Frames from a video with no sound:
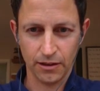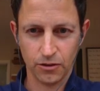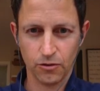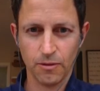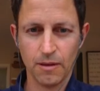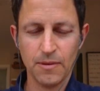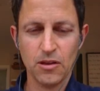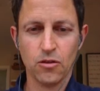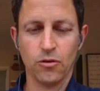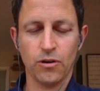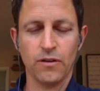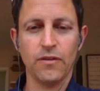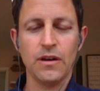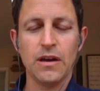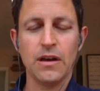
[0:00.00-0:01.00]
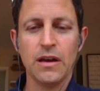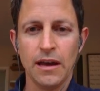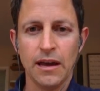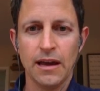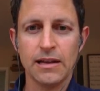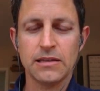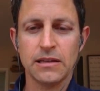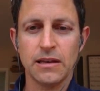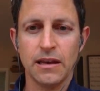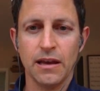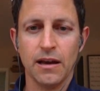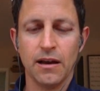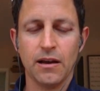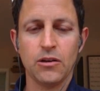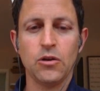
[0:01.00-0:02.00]
So maybe sort of
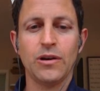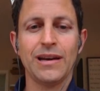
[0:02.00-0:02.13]
you